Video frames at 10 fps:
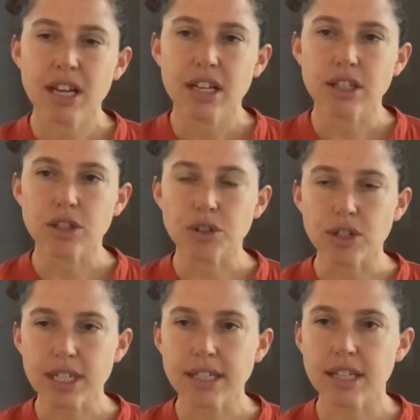The
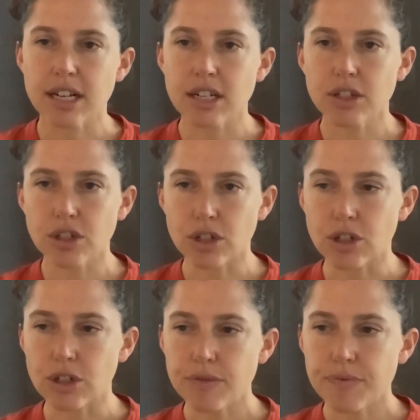students sit in a
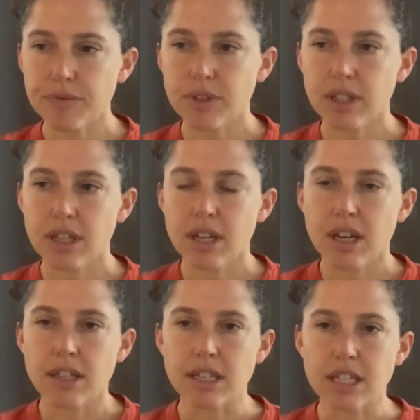circle.
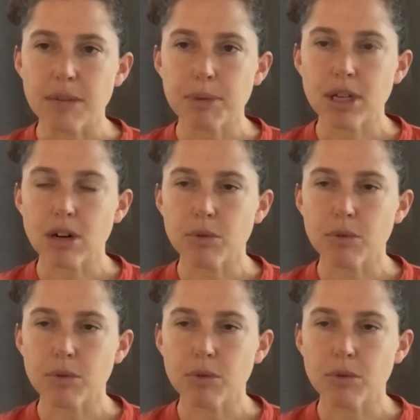The TPR